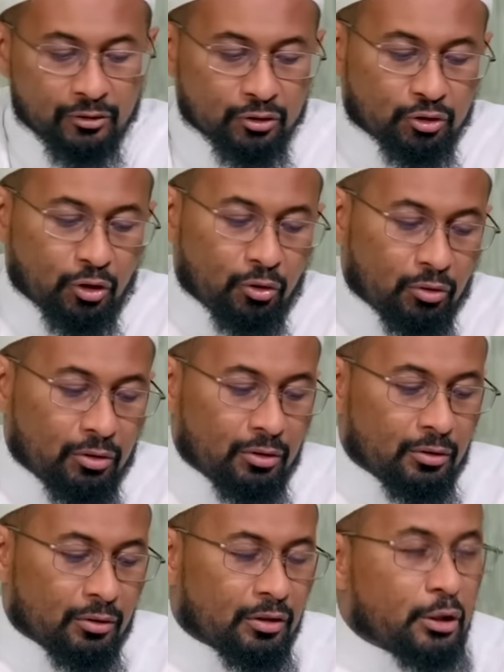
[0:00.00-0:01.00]
So,
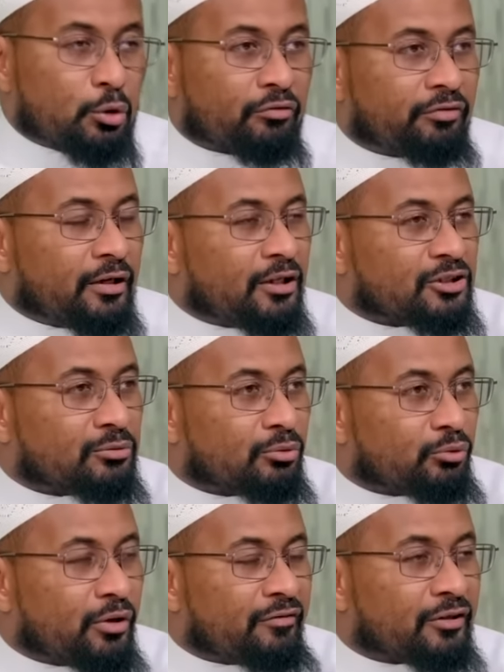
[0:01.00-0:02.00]
the Euphrates
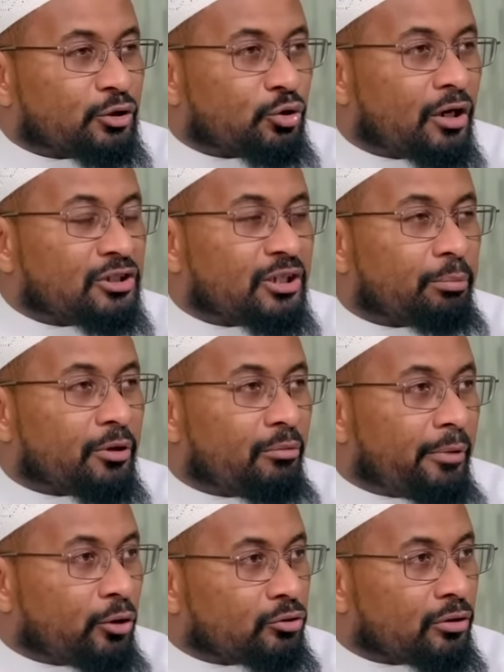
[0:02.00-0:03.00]
River dries up in a
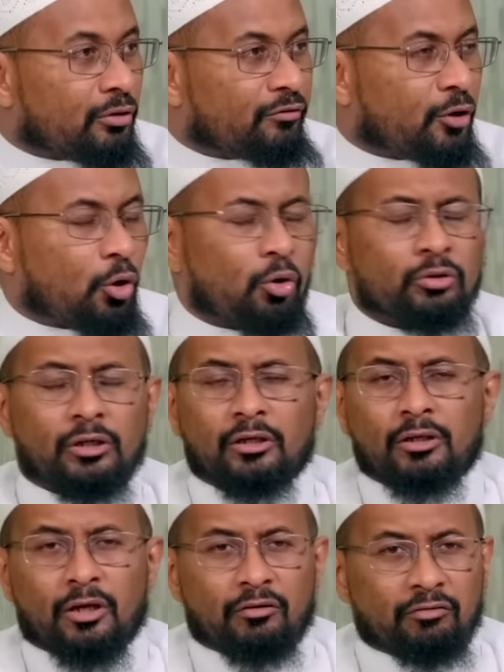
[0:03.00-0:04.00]
mountain of gold and a
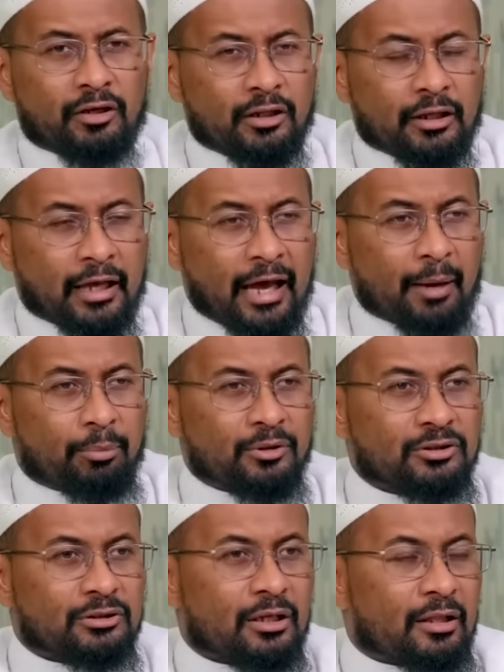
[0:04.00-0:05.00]
lot of killing
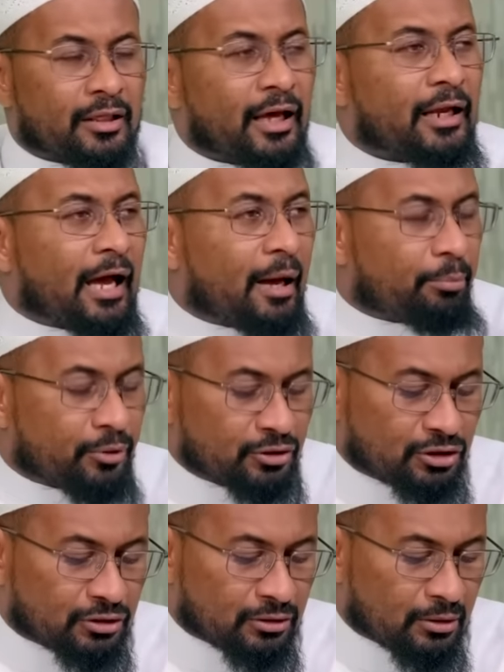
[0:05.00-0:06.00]
happens. That
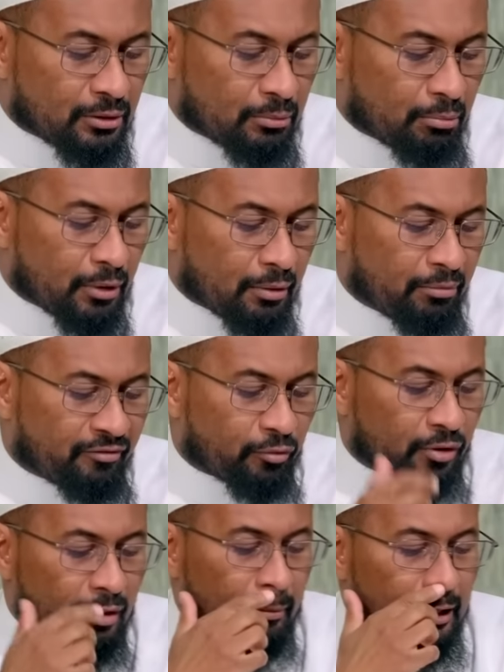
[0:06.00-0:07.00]
happens
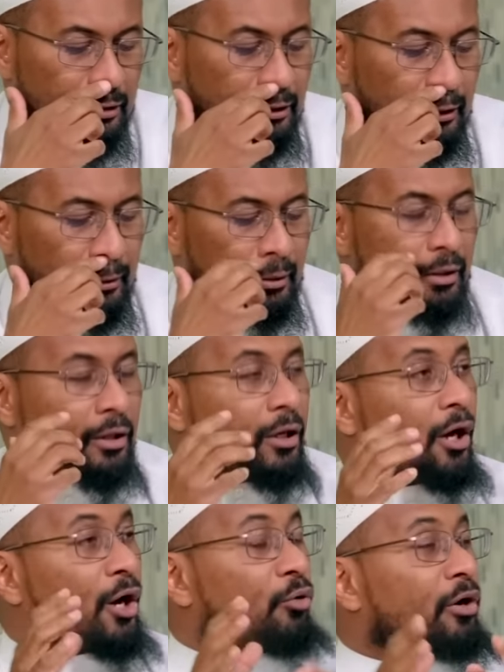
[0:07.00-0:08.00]
before the Mahdi.
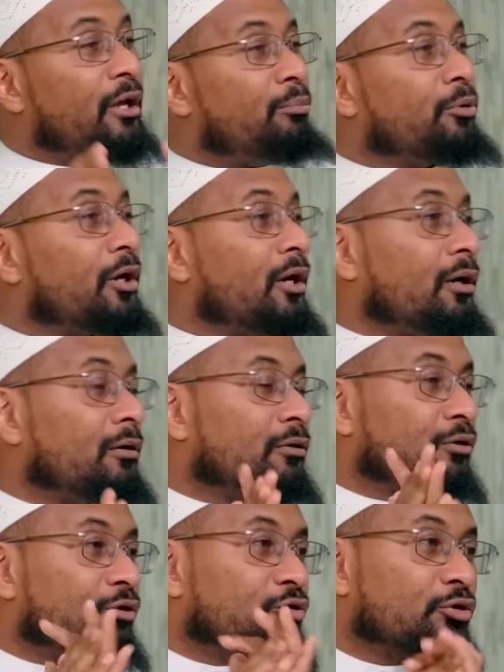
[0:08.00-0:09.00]
Arabia
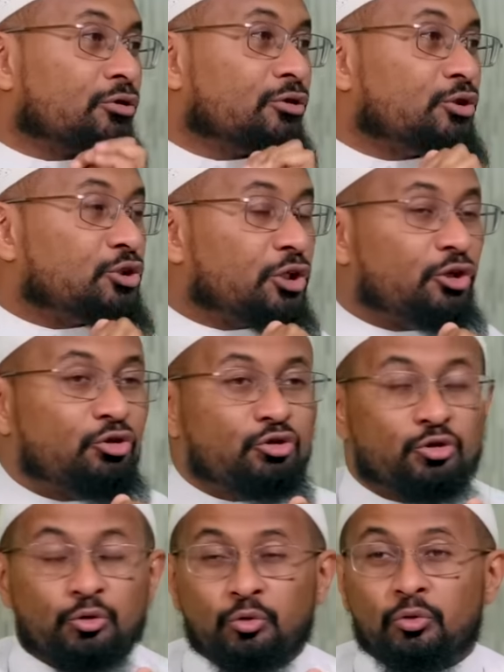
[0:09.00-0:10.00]
turns
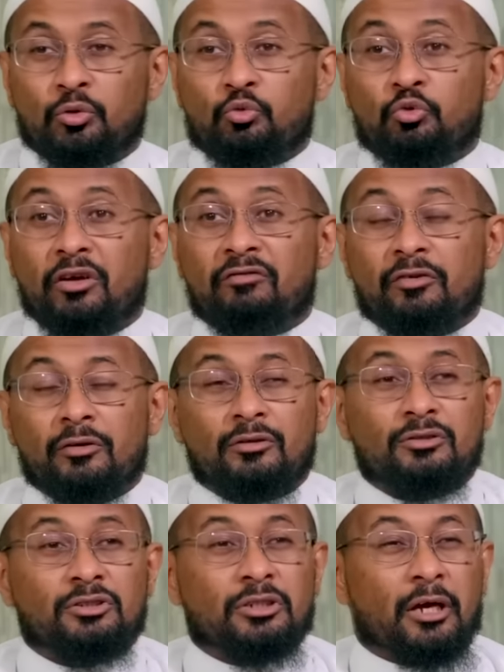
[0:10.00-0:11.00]
into
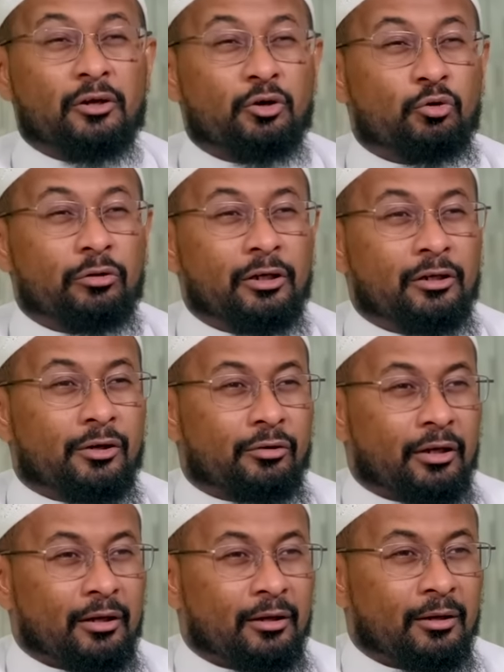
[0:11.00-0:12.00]
rivers and
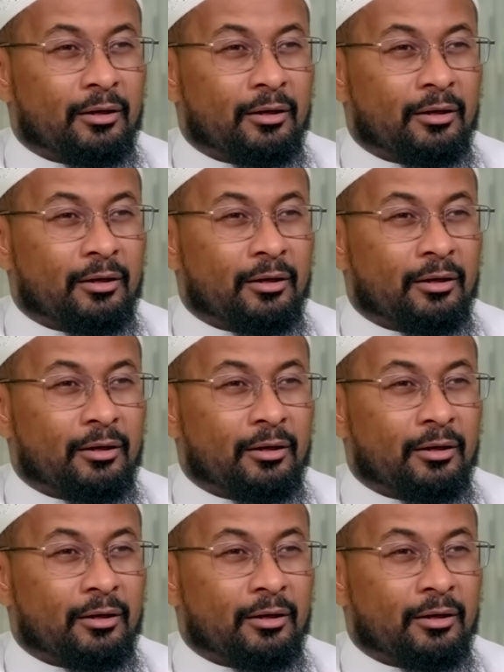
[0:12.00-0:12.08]
greenery.